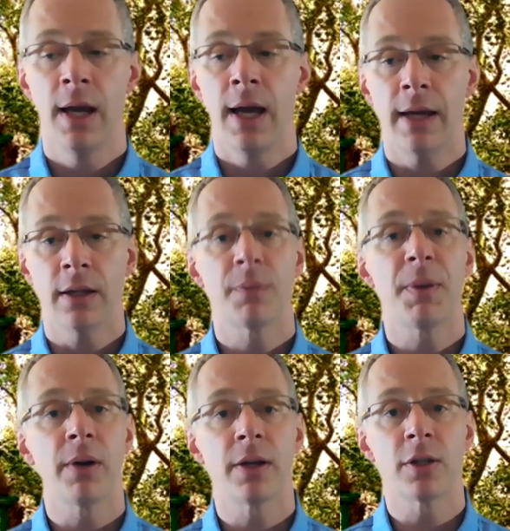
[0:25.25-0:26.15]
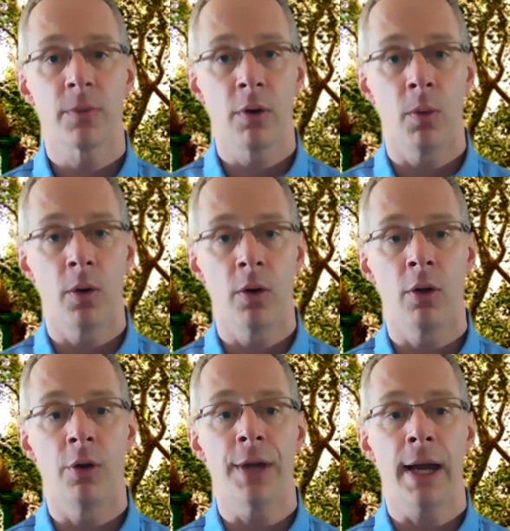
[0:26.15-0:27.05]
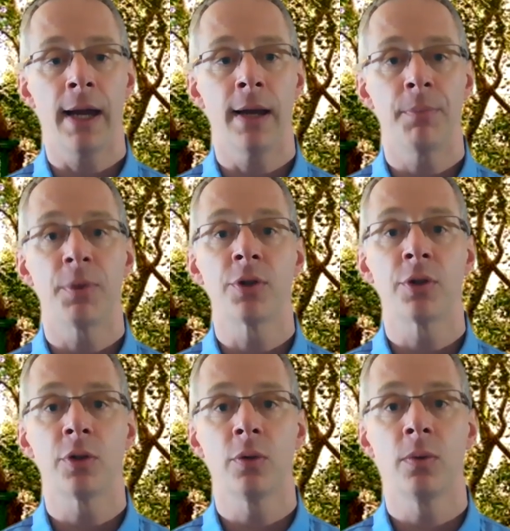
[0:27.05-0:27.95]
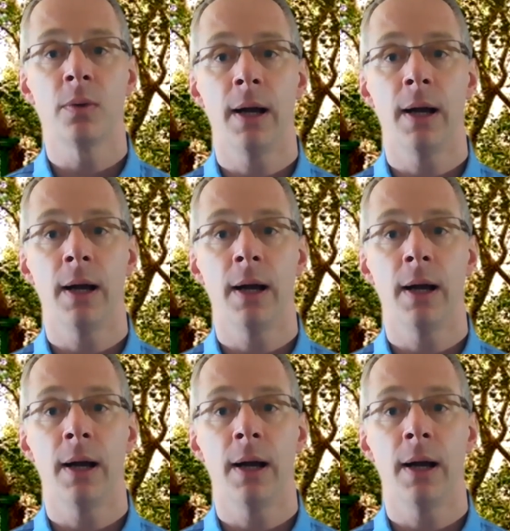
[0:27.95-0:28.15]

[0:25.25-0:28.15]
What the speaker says: and experience the real world and pursue